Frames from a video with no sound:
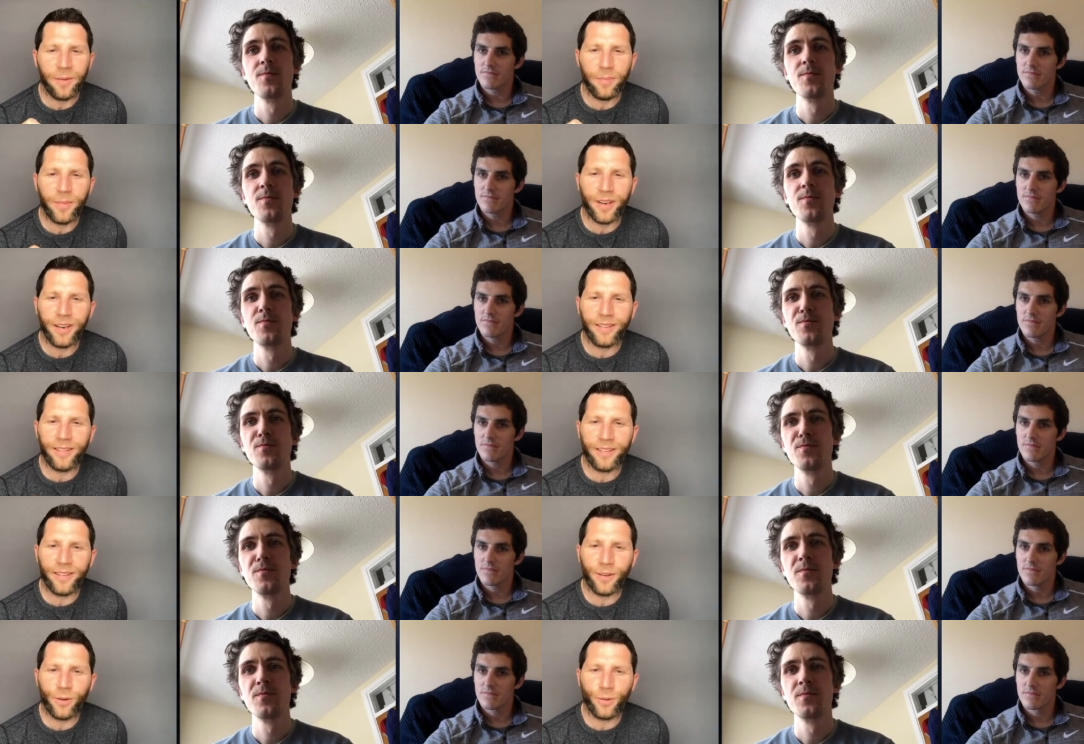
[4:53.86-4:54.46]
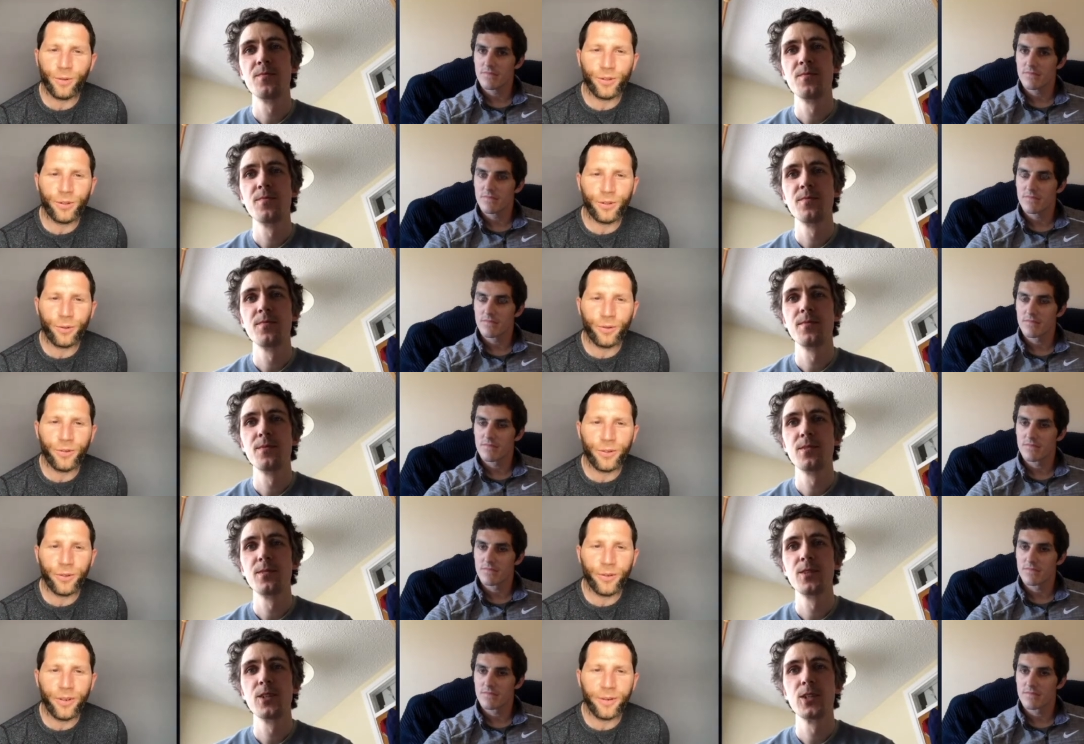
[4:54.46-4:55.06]
Speaker 1: minutes to go,
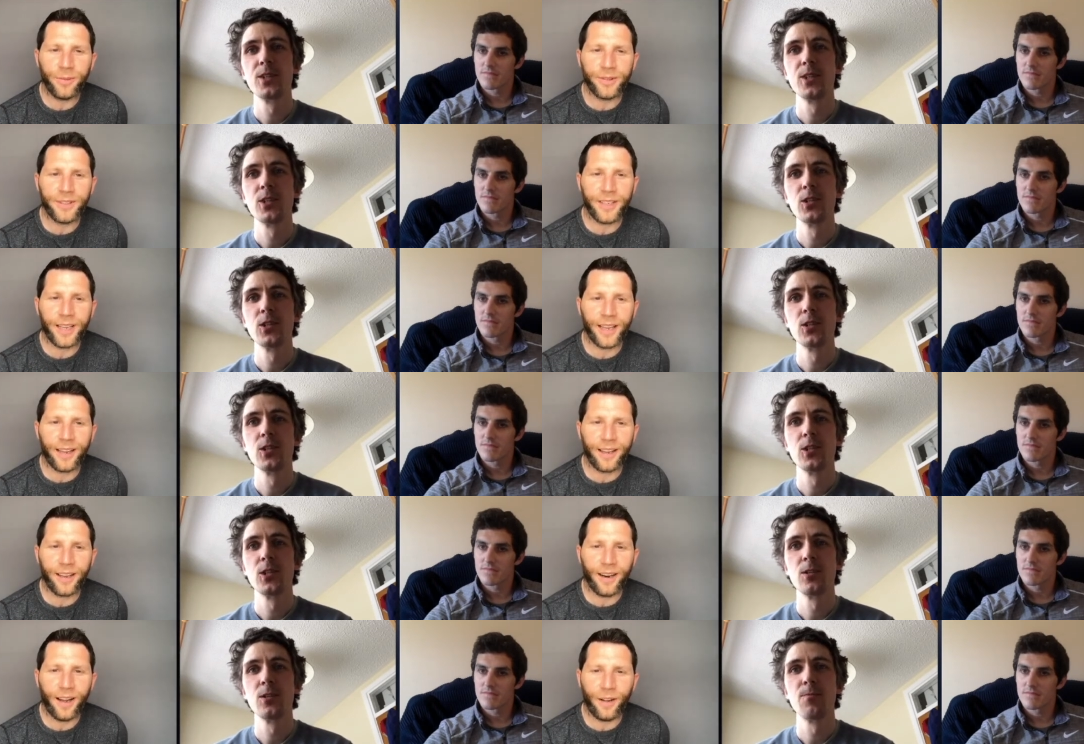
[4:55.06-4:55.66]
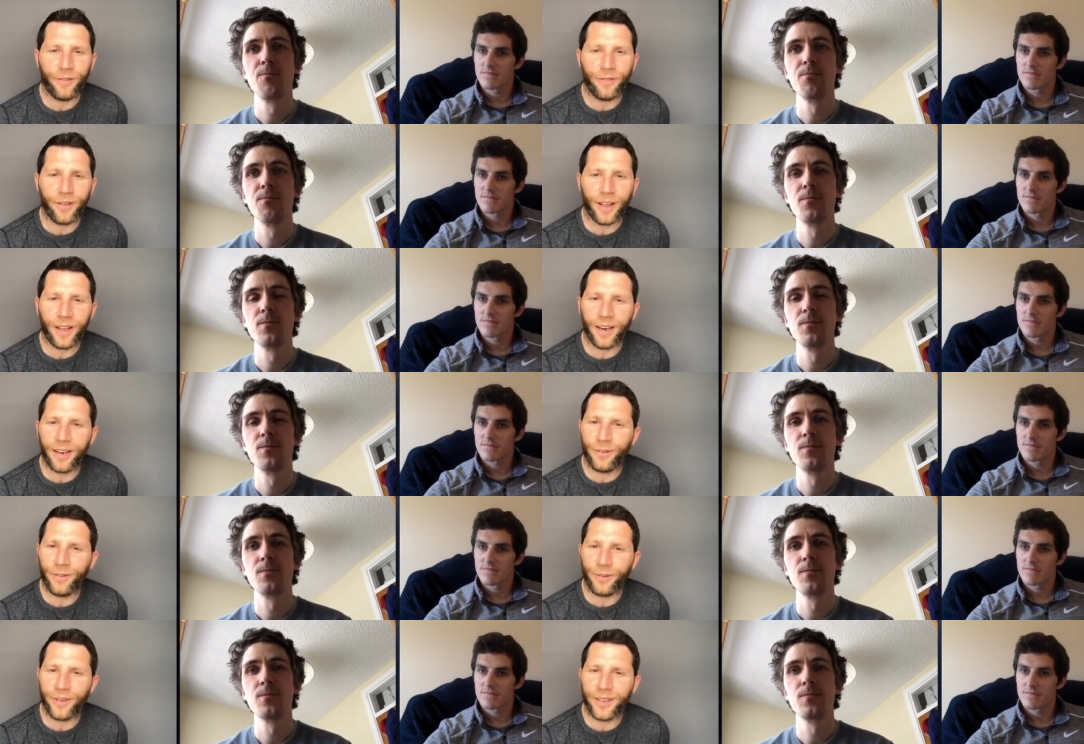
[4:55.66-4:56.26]
Joe Dooley was taken off,
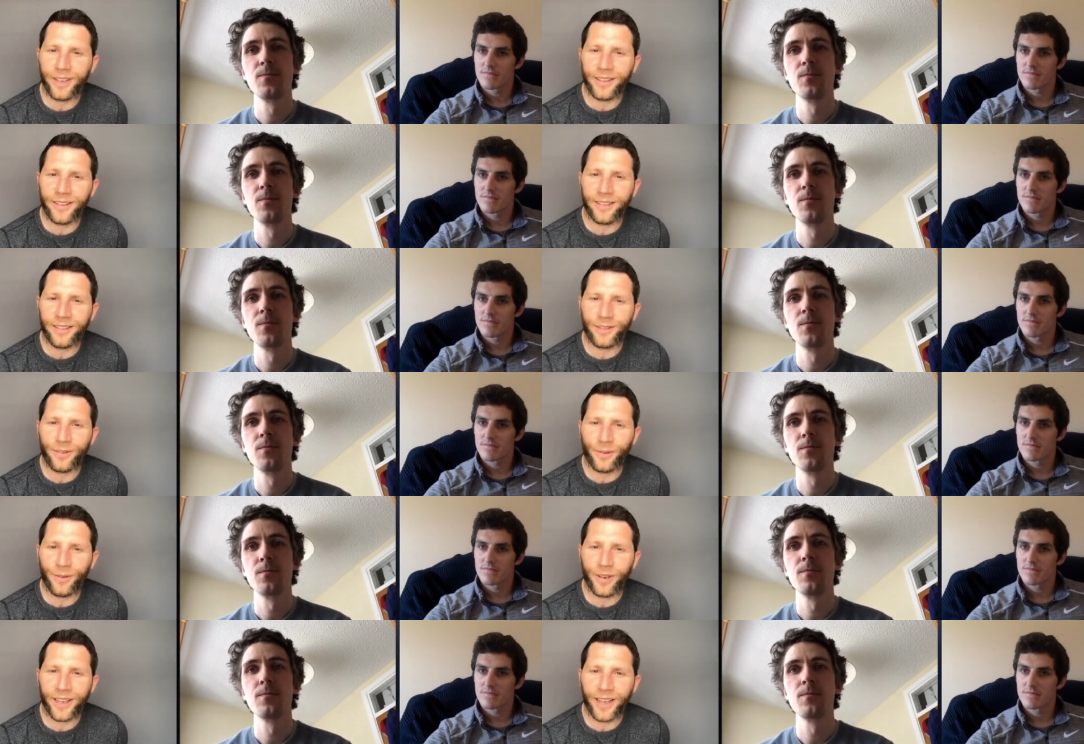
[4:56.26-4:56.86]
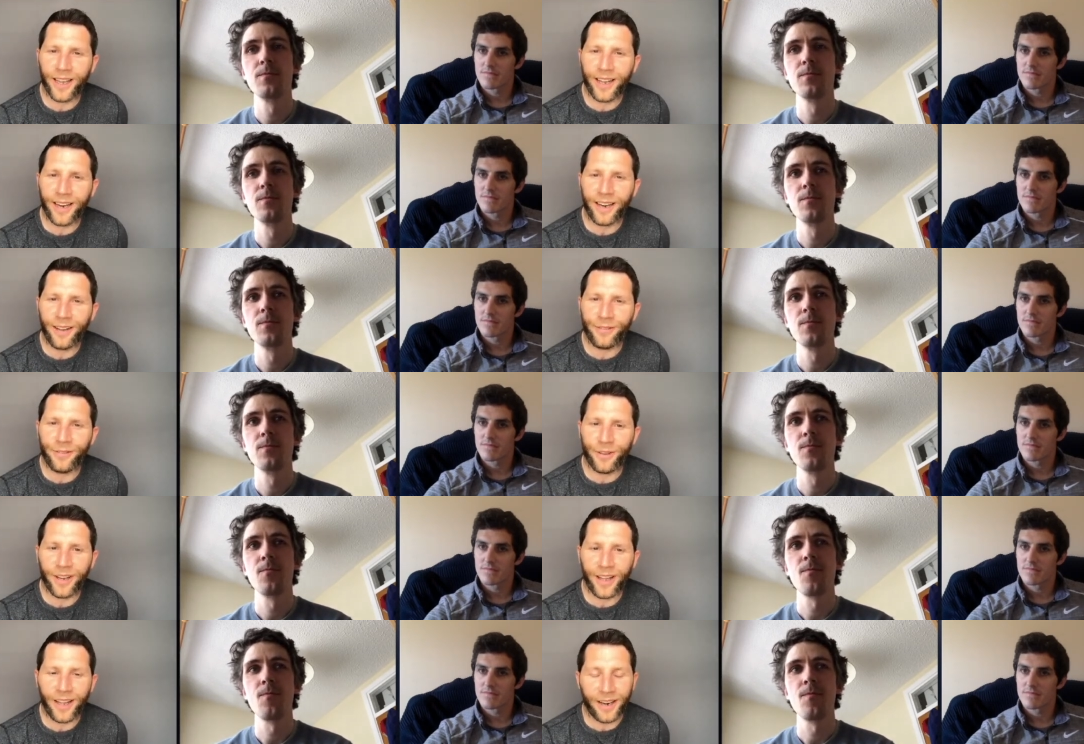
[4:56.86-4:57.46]
and I don't think they scored again
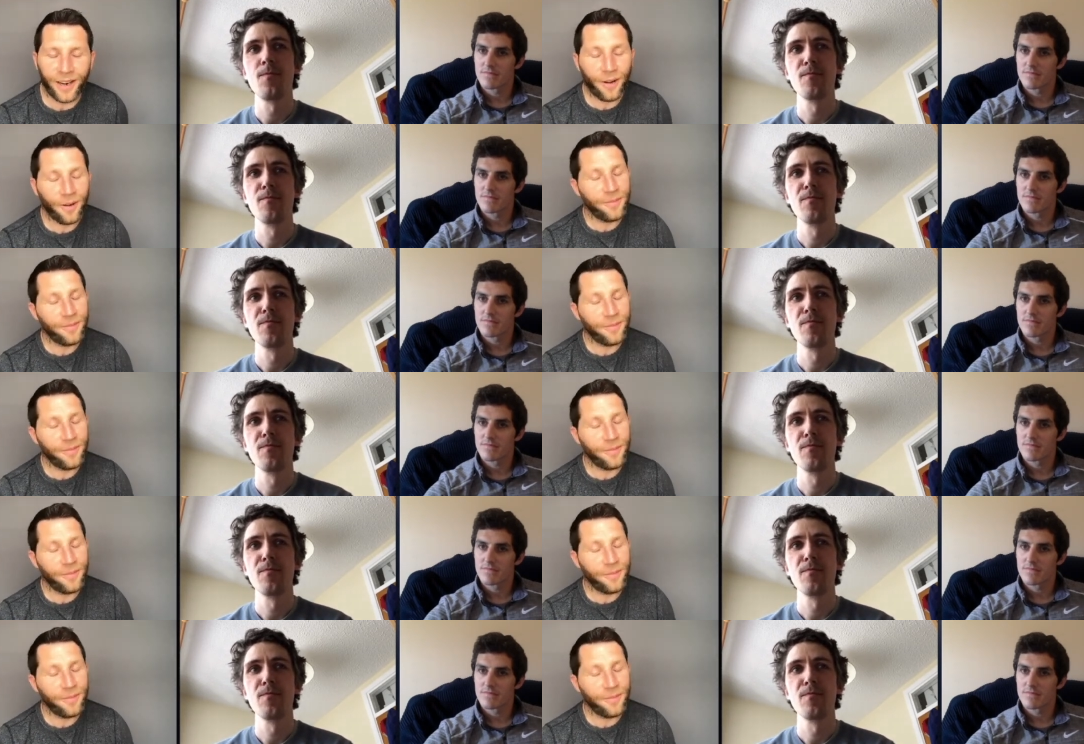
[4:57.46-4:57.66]
after that.